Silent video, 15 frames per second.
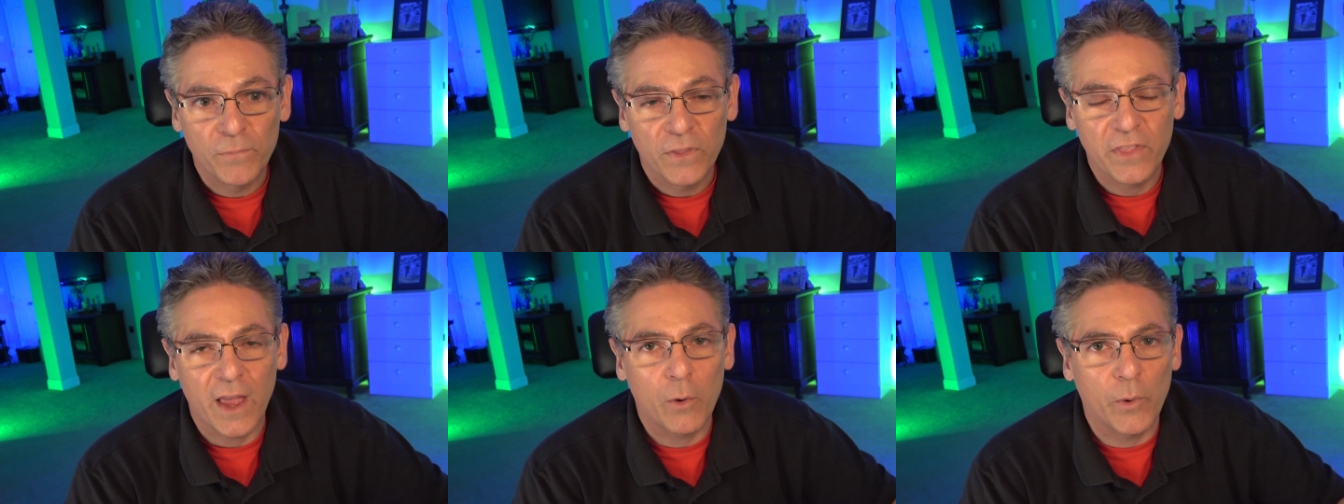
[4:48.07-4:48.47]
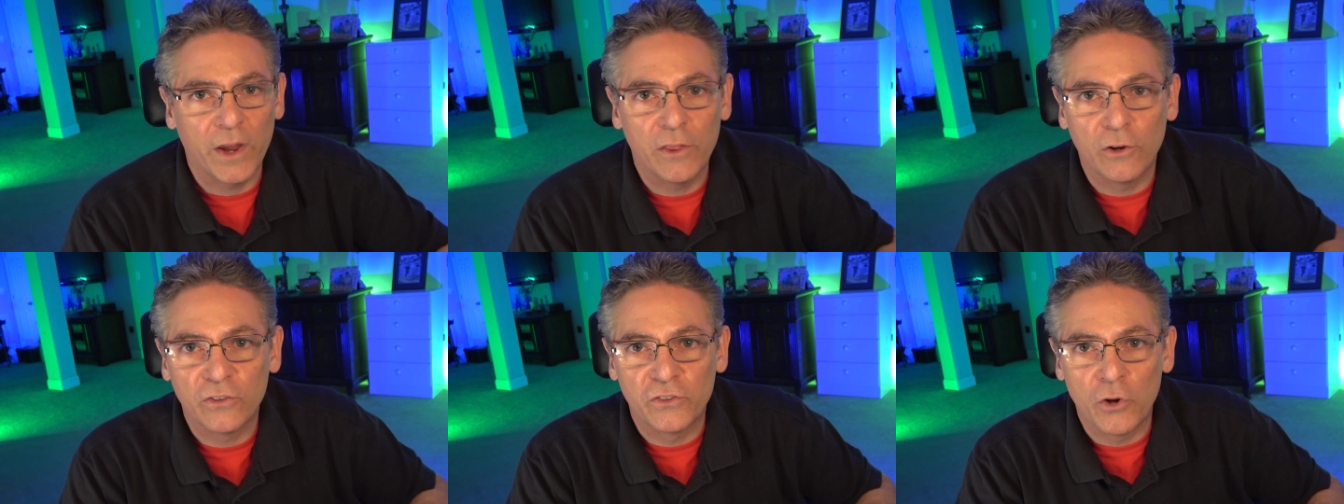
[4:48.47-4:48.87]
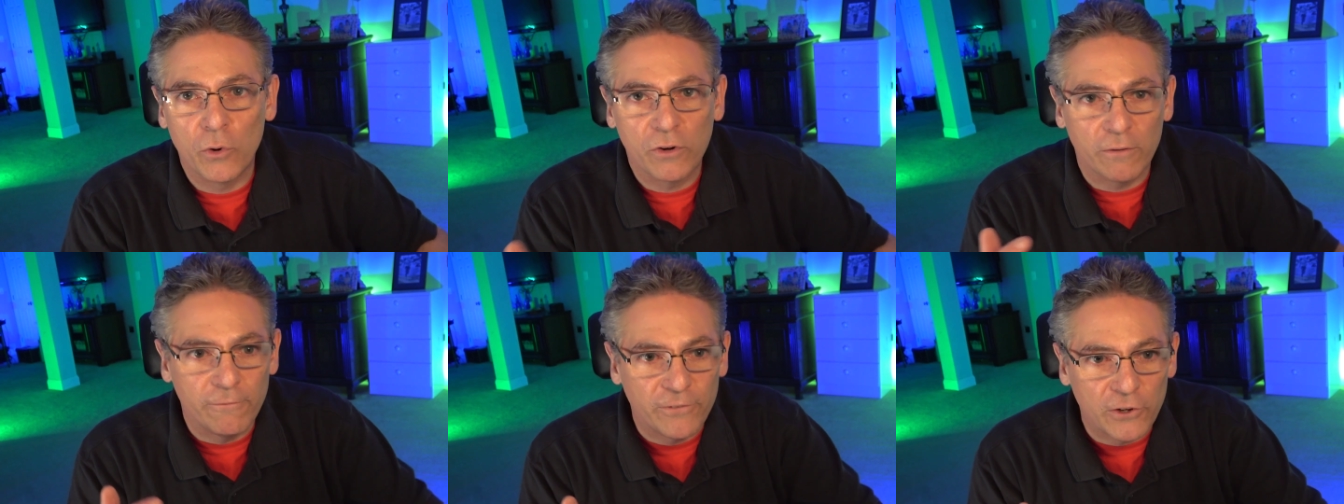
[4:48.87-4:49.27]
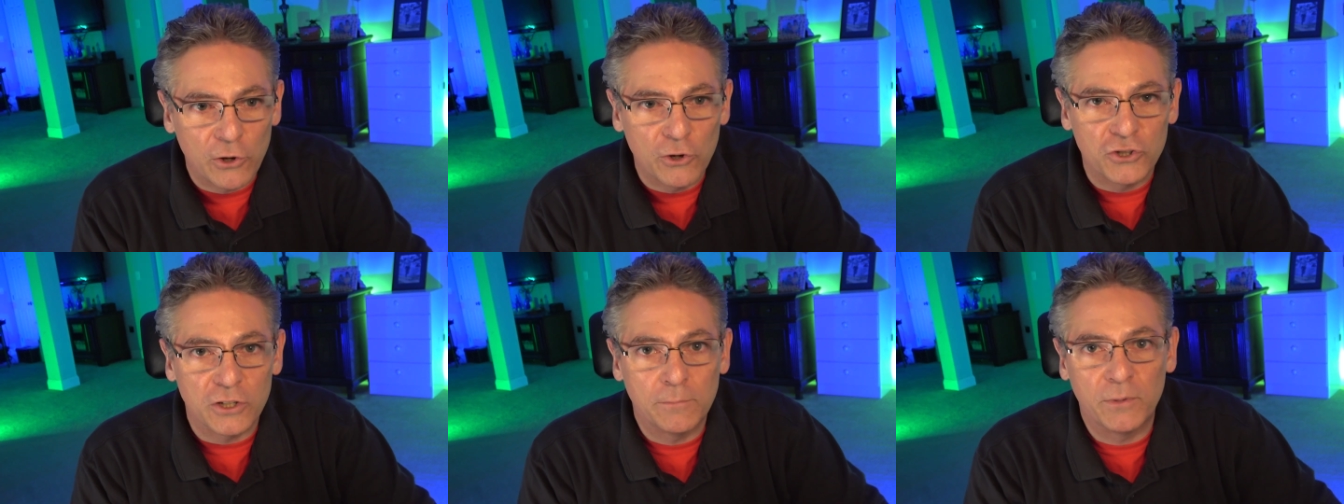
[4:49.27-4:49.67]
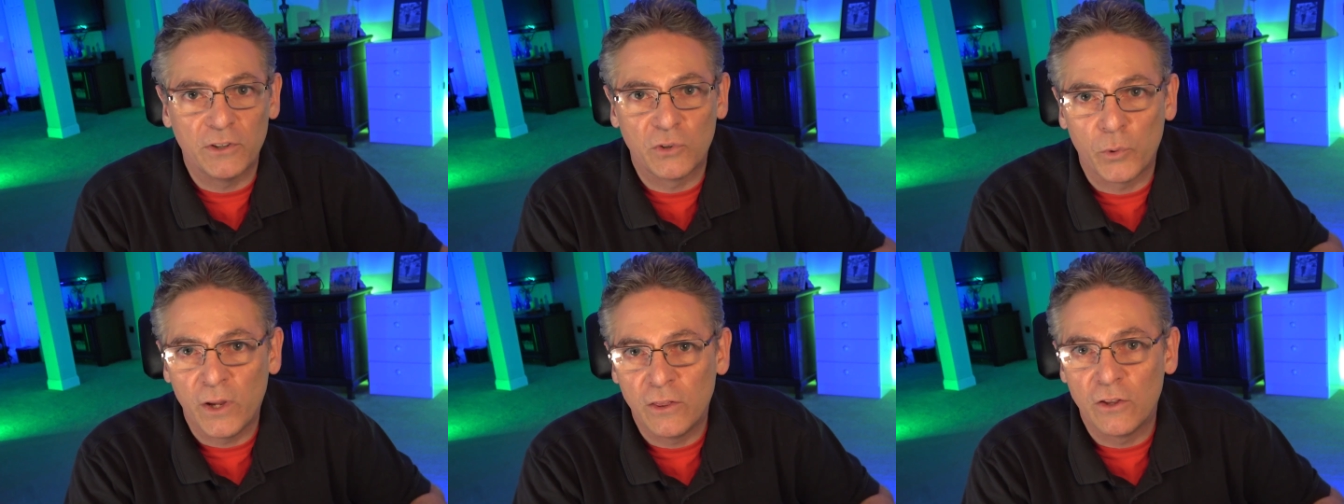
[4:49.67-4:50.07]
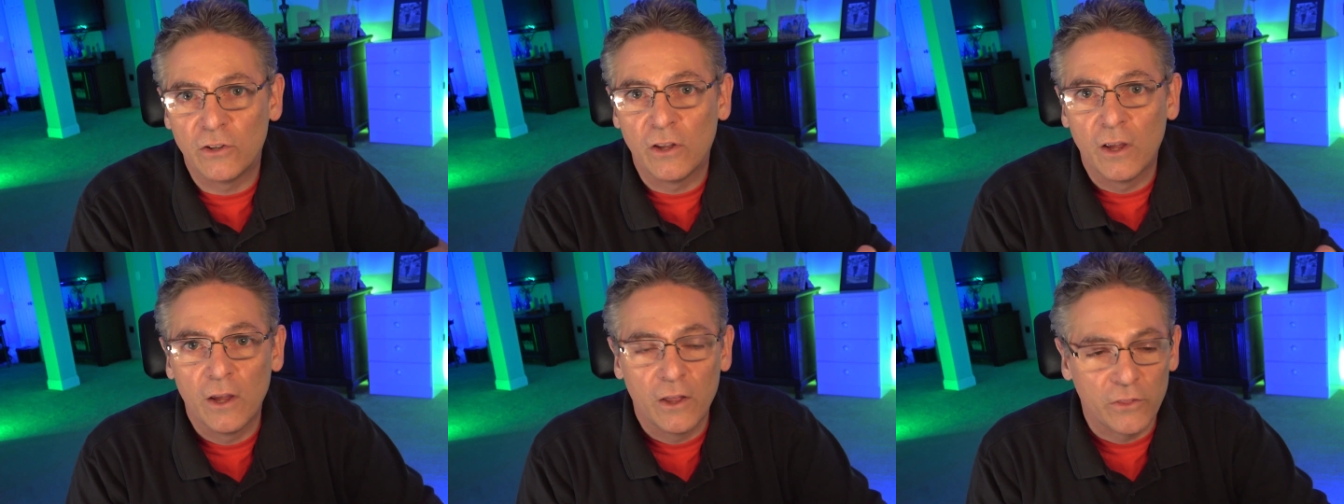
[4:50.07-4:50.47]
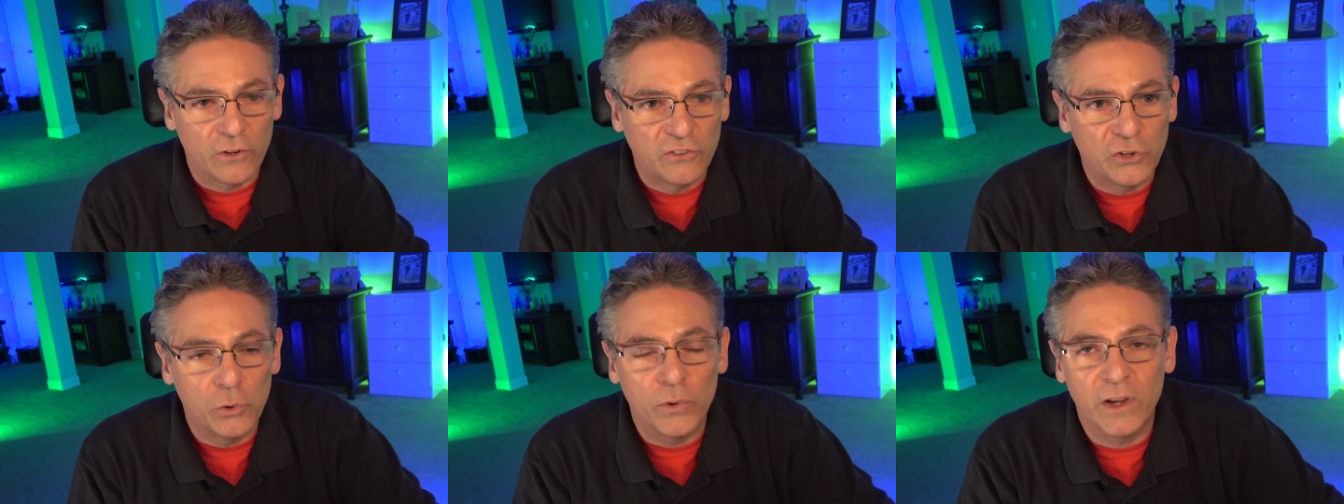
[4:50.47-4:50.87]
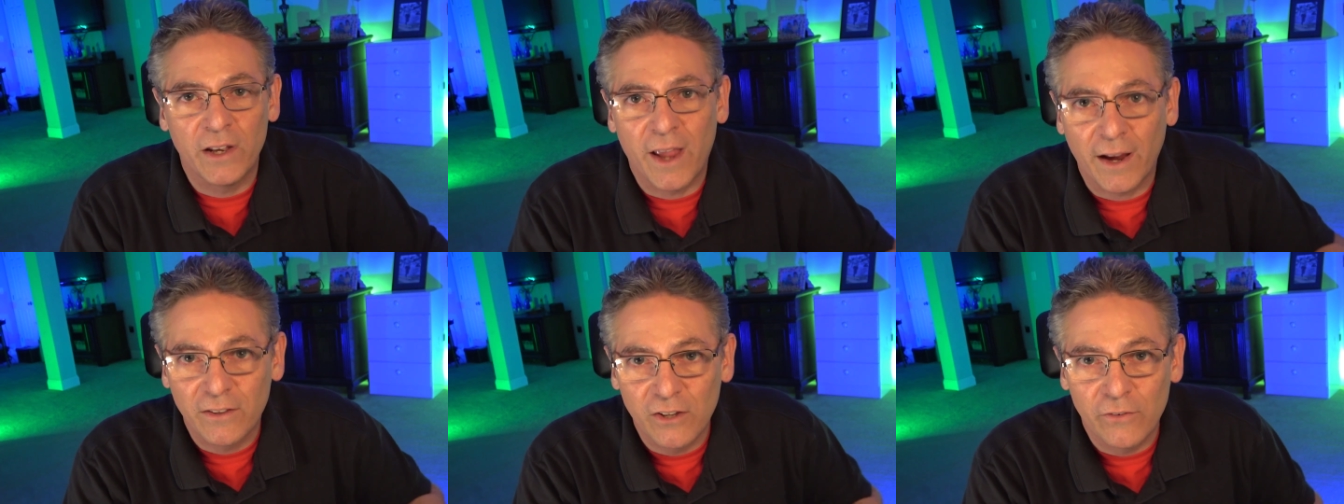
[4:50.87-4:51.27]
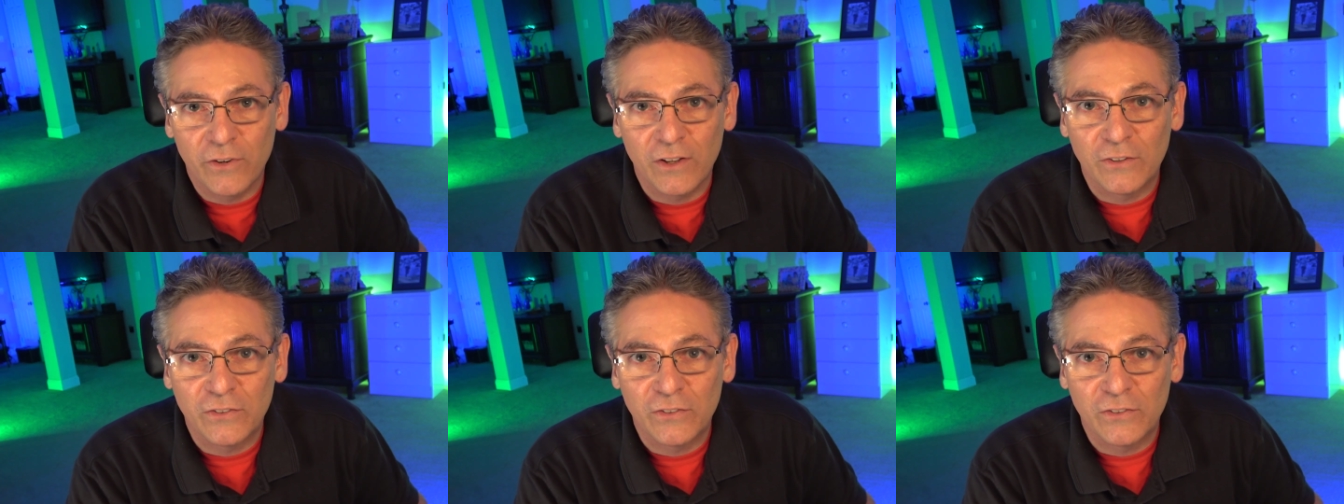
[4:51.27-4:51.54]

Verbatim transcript: That way there's no confusion between the 2 inactivity